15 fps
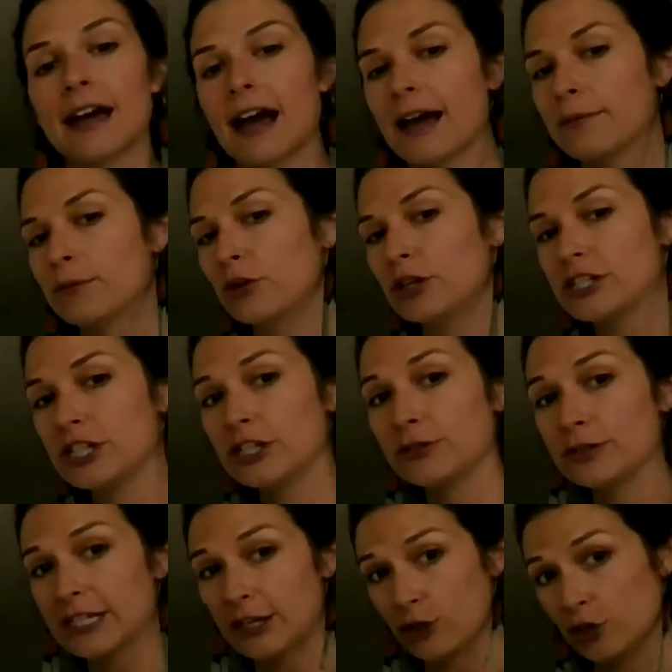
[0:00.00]
I'm going to
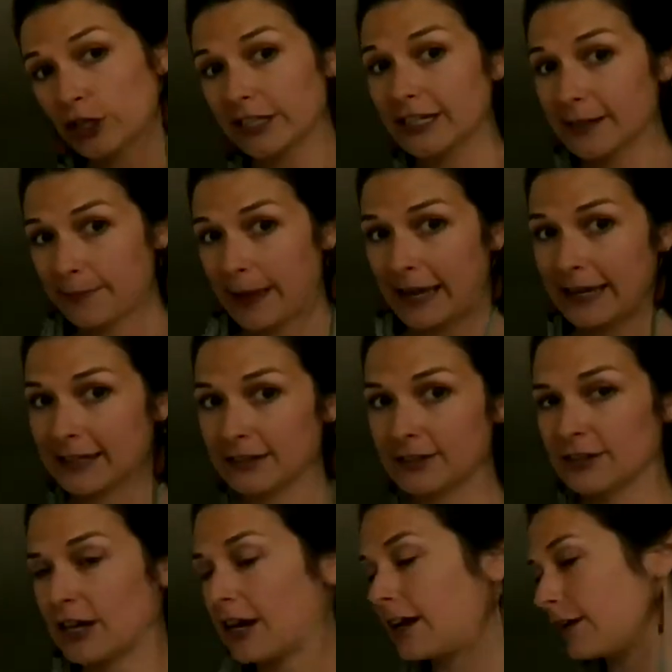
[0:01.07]
use acrylic
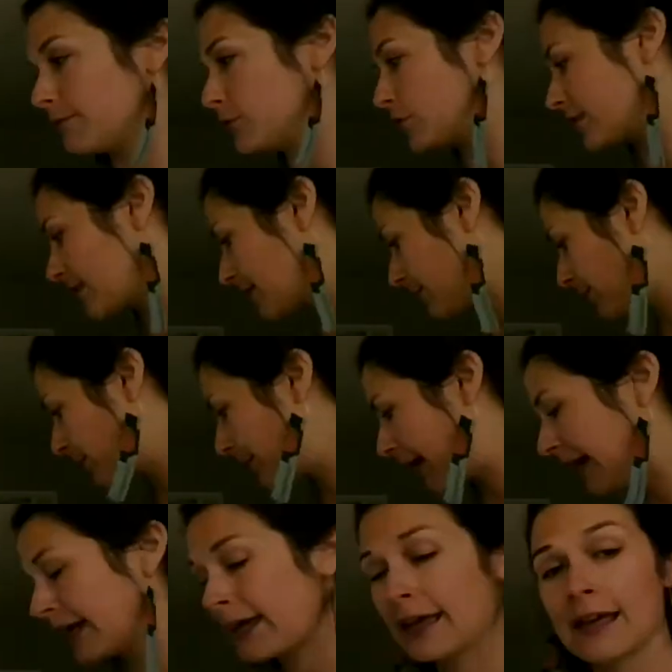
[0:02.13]
paint, um, just simple
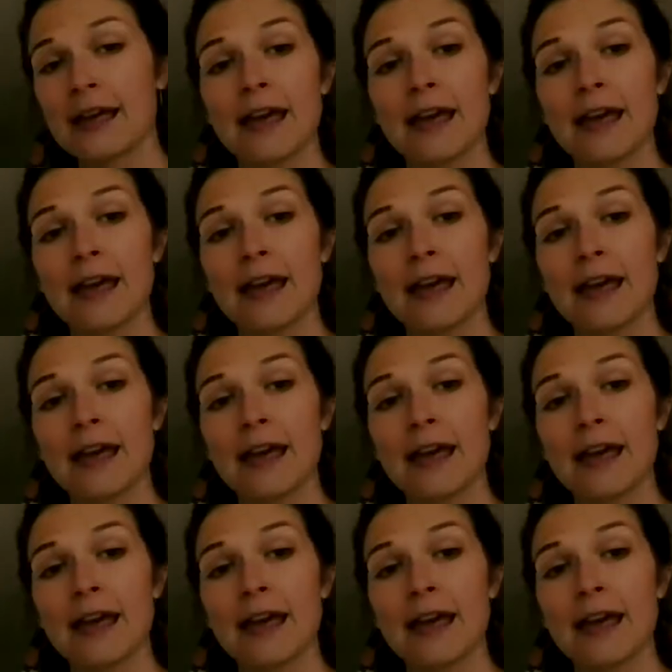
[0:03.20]
paint.